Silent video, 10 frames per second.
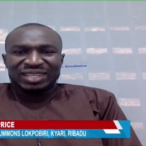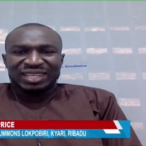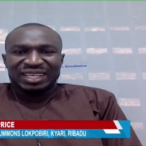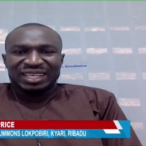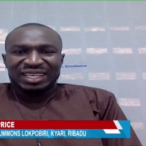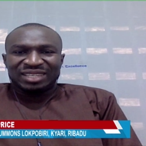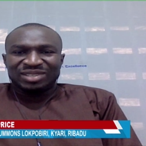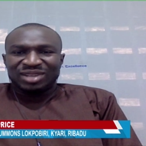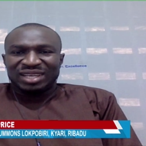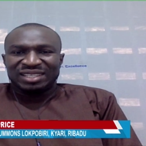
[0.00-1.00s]
it's
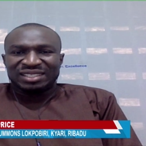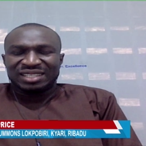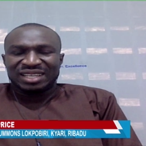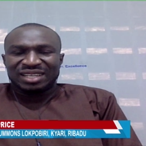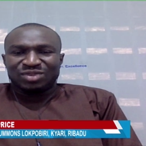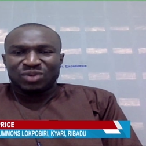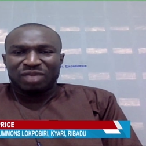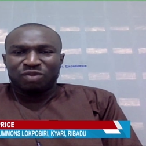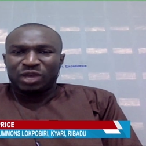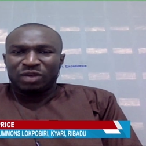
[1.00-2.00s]
not a state where
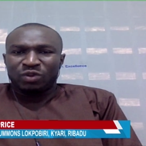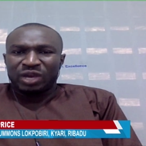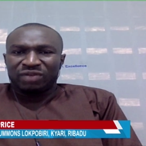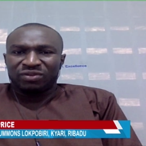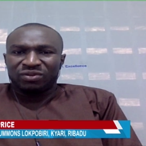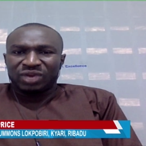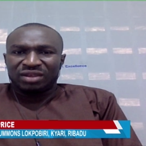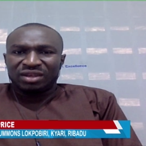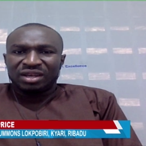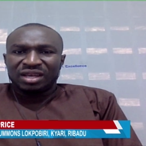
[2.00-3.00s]
where where, where
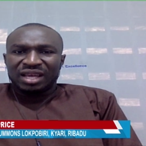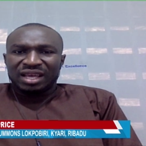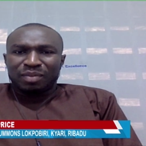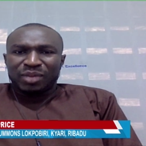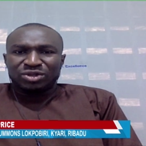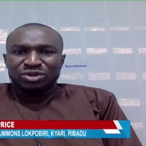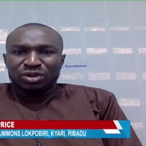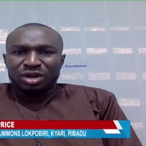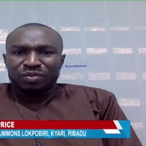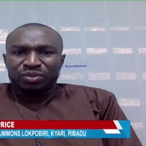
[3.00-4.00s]
uh,
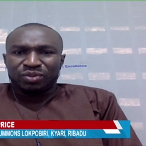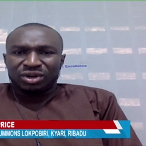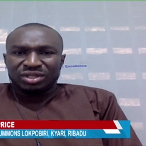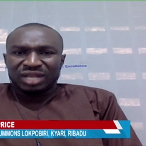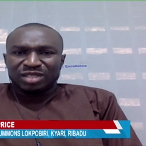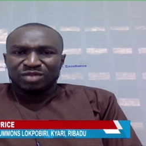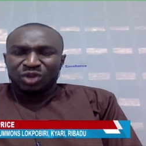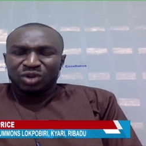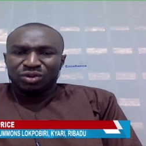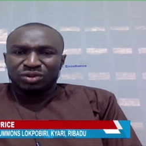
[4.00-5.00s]
petroleum products are
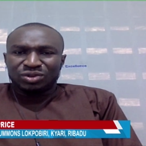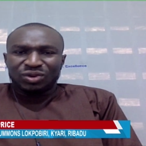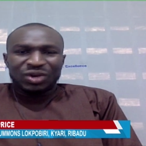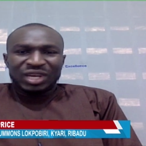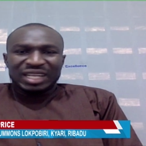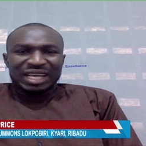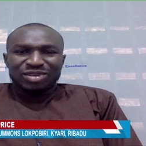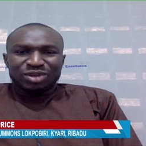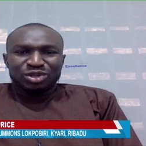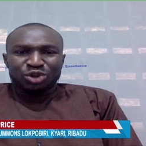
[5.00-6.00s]
smuggled. So there is
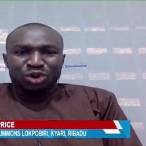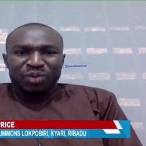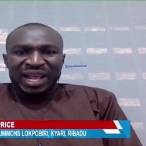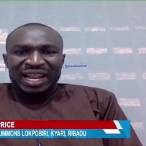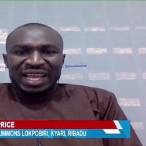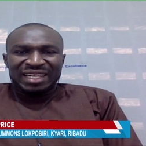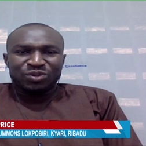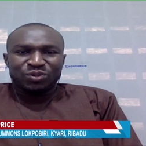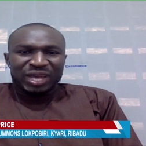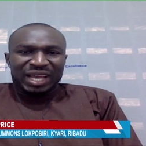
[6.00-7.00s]
no stockpile
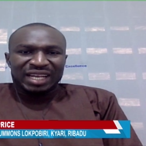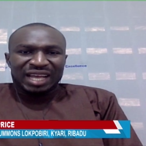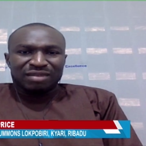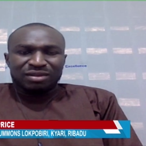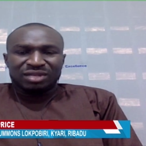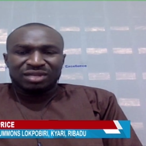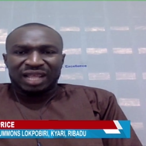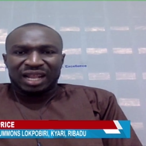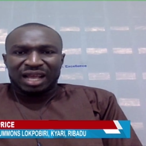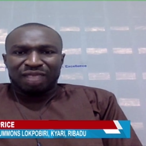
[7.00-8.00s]
anywhere that
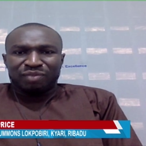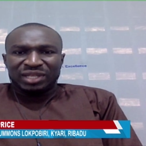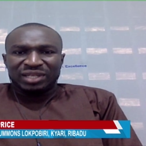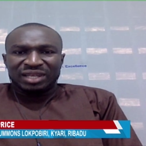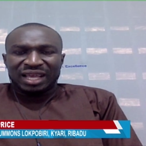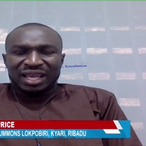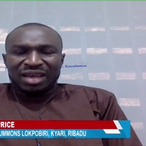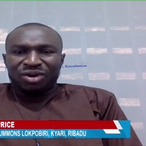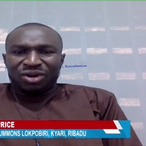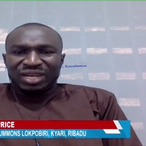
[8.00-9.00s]
that are being uh,
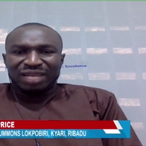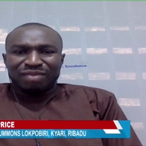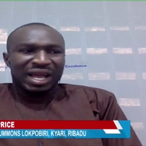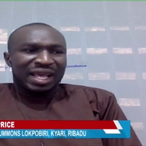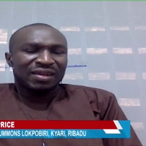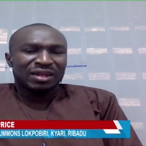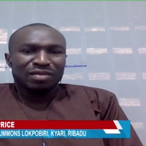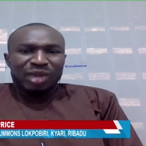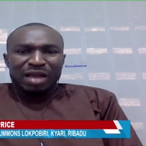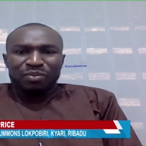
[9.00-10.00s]
hoarded by
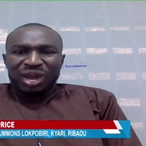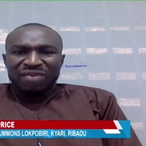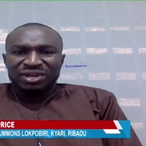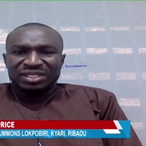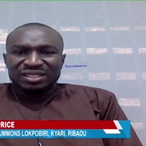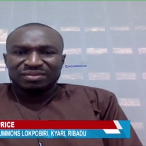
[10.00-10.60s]
by private